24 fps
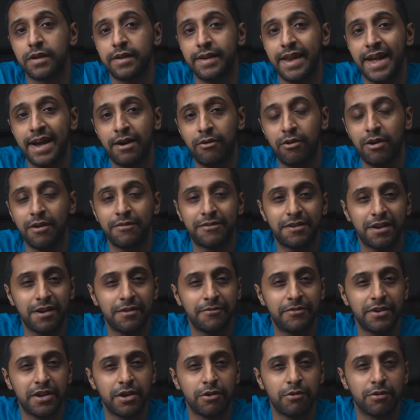Now, I've done a
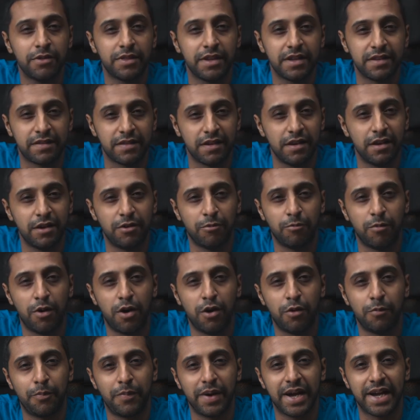video on this a little
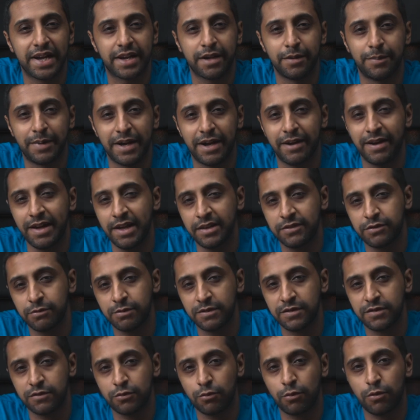while back about how to
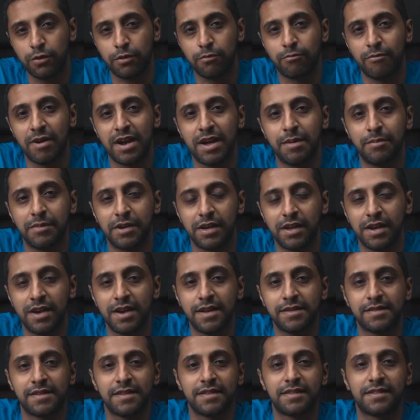install the RAM and an
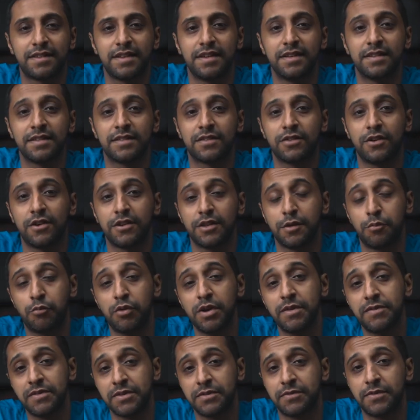SSD inside the
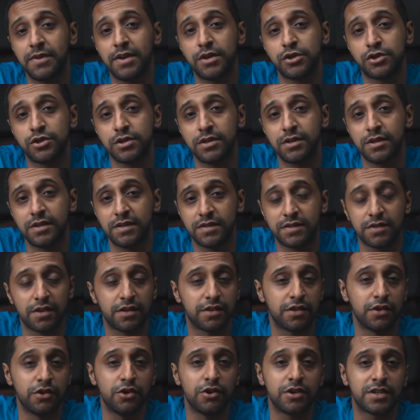previous version inside
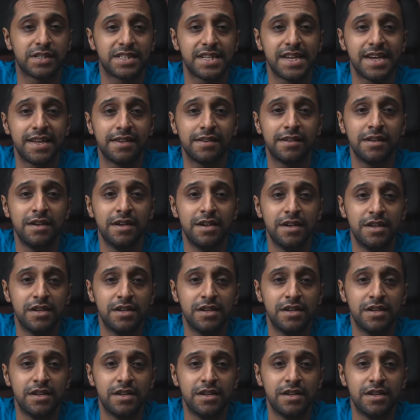the NUC 10,